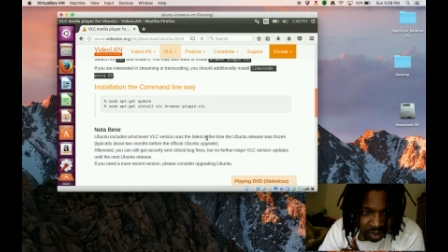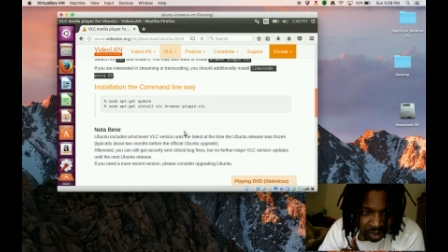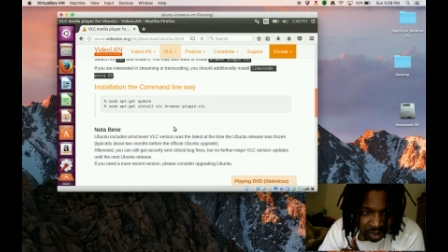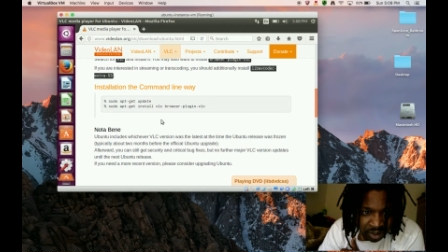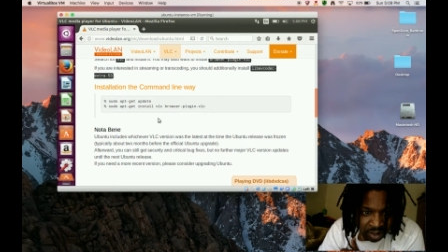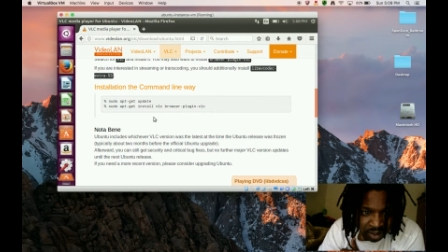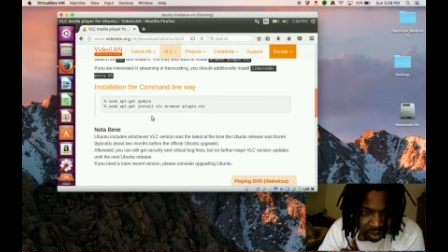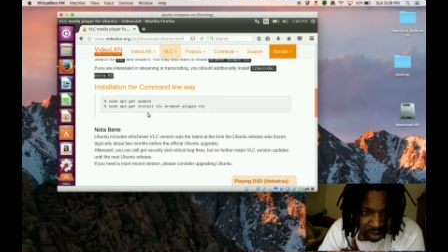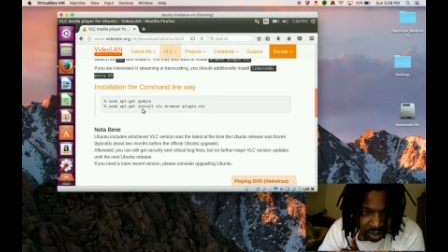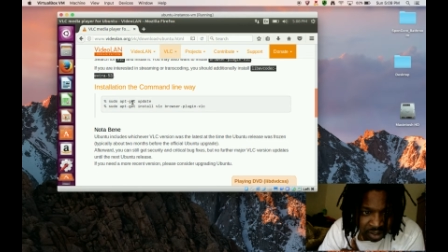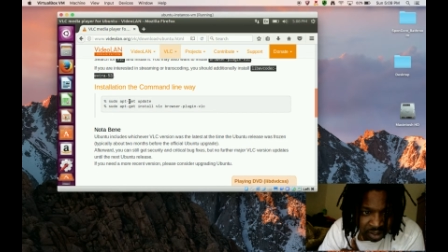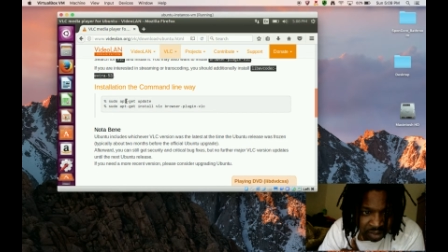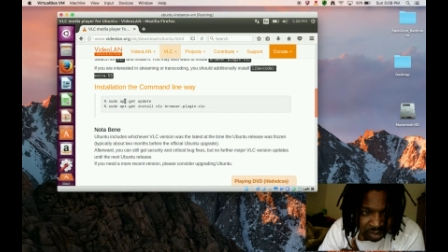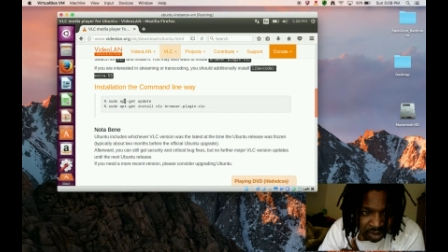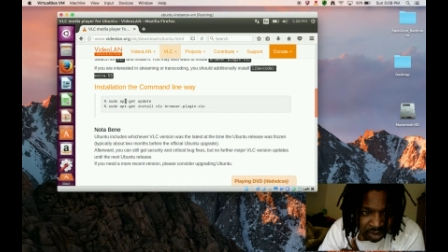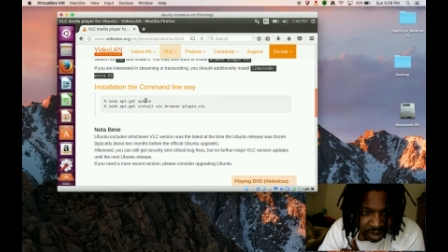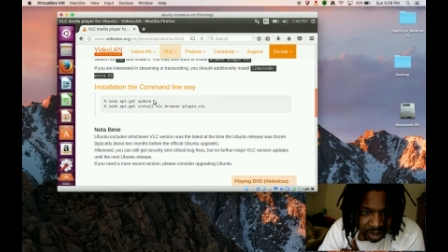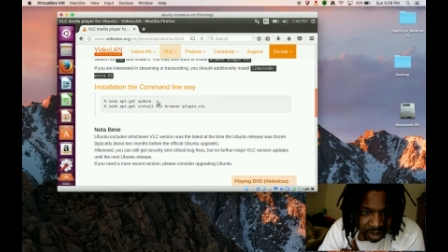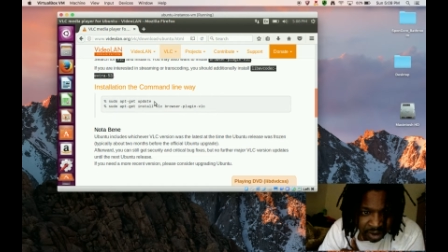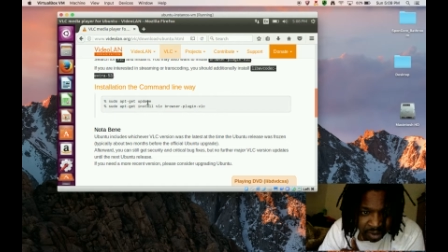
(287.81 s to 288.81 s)
See this right
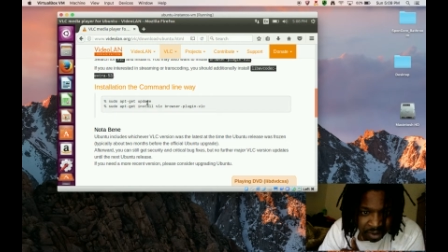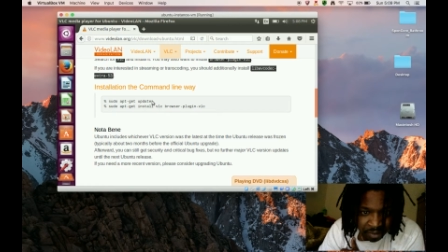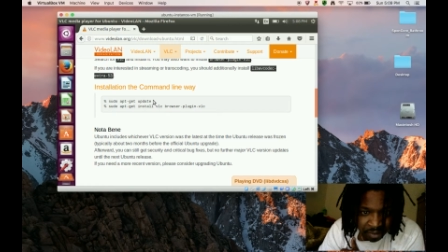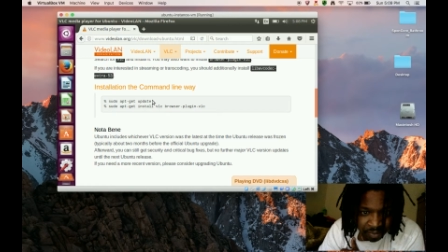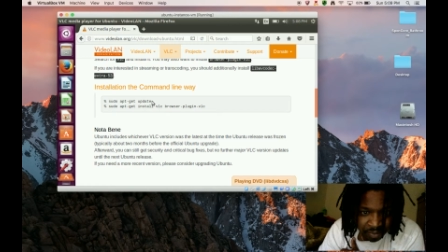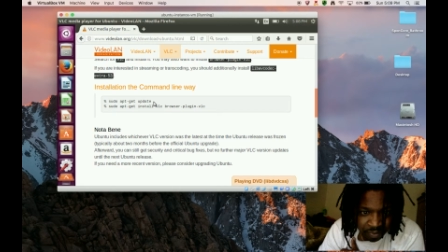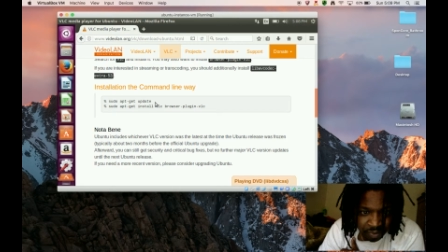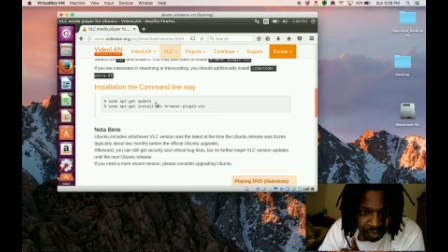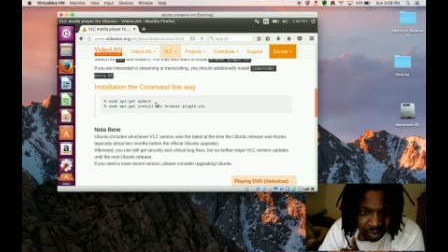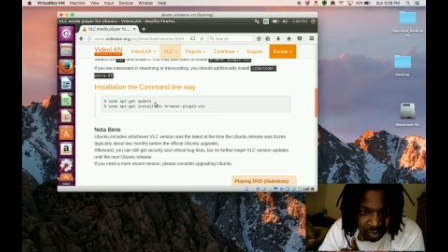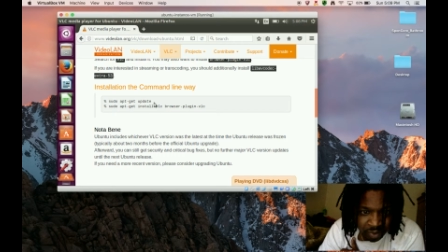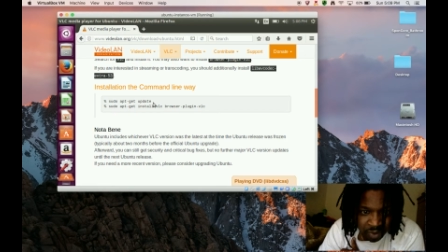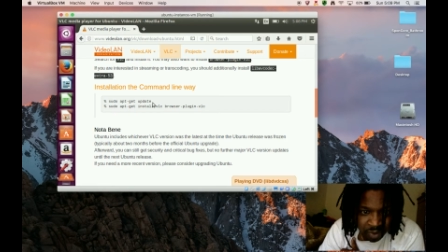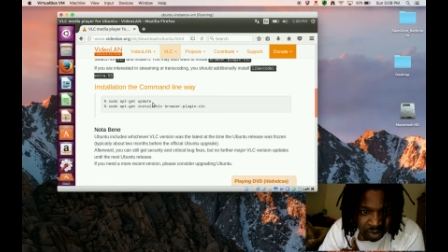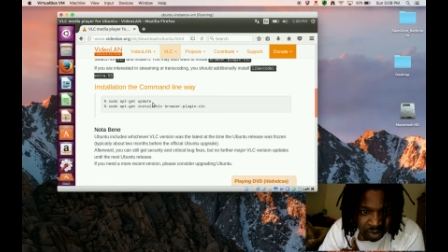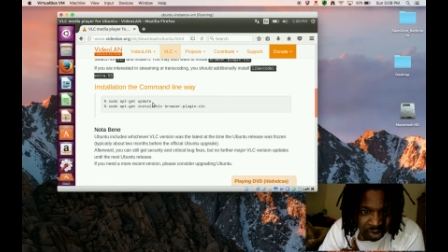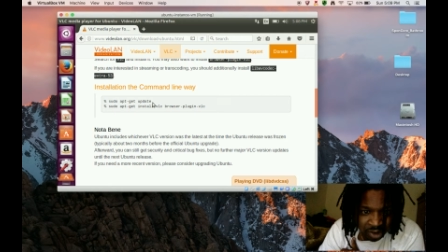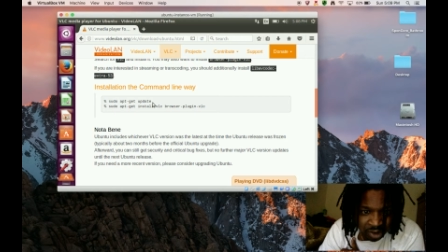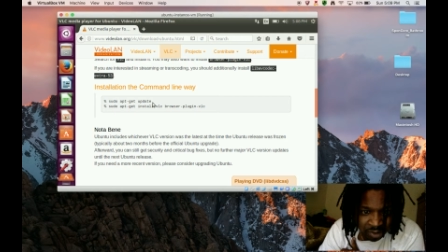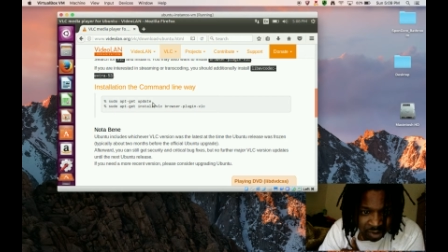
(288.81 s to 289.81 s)
here? We can
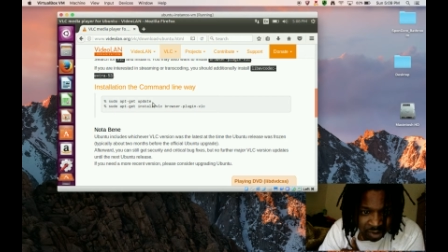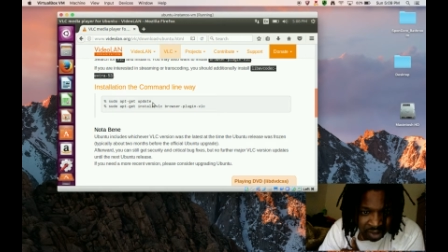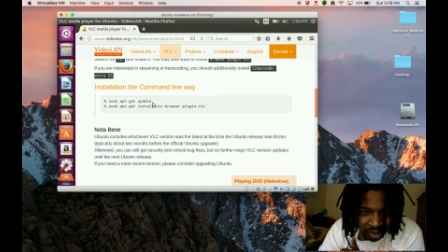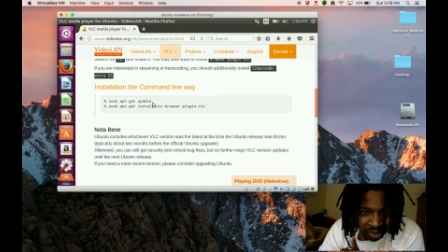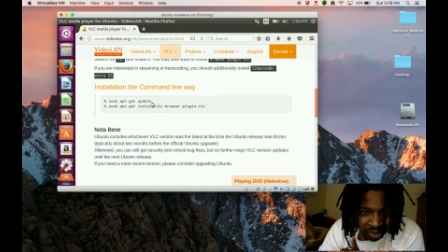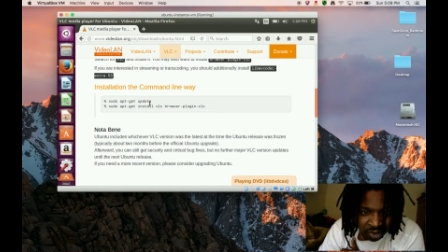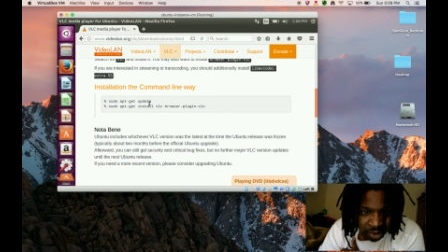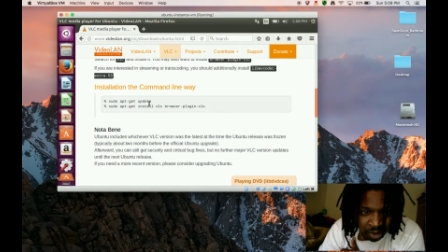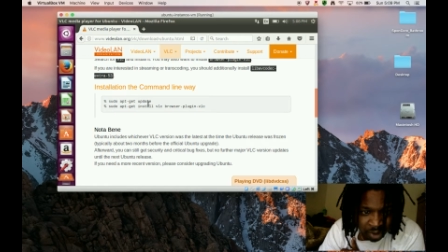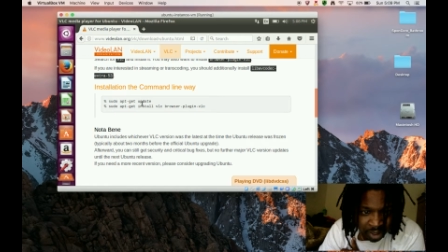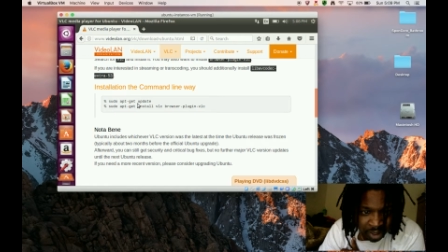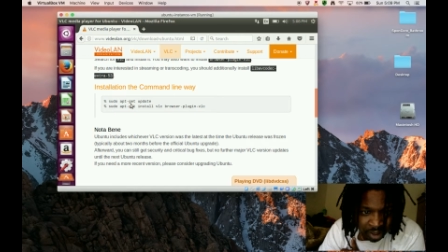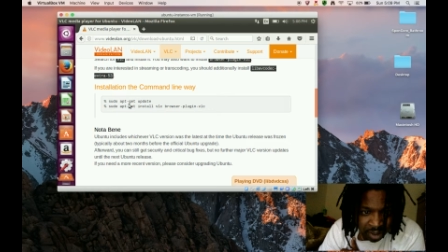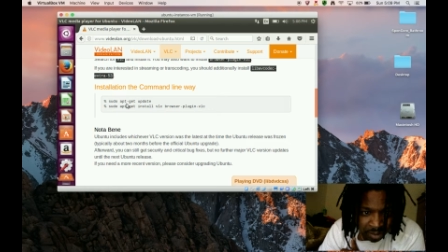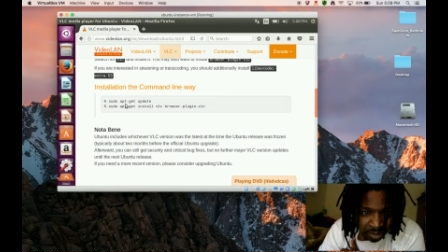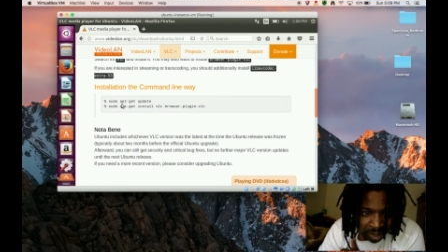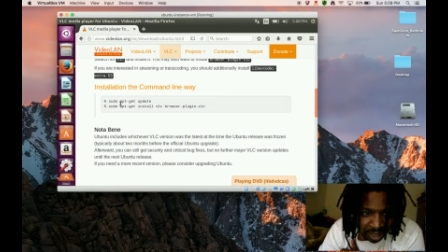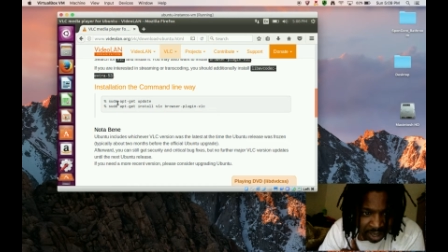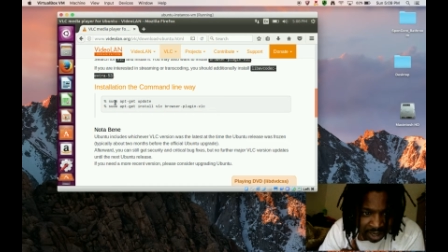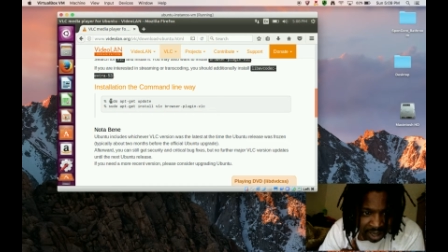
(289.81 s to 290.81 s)
just install by the
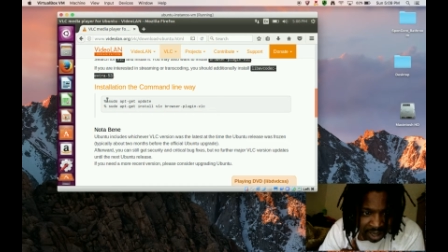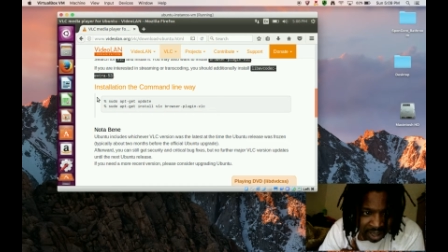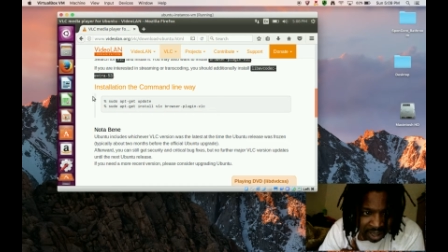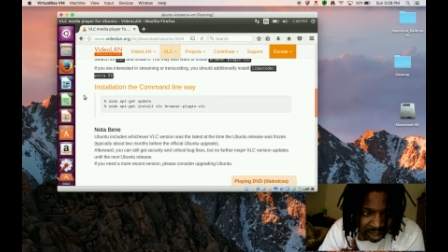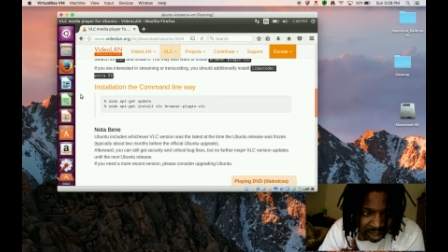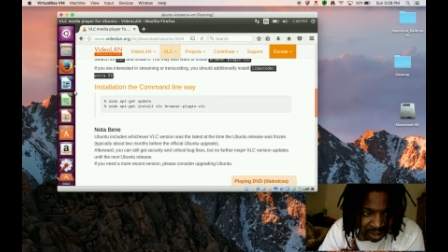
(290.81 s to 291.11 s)
command line.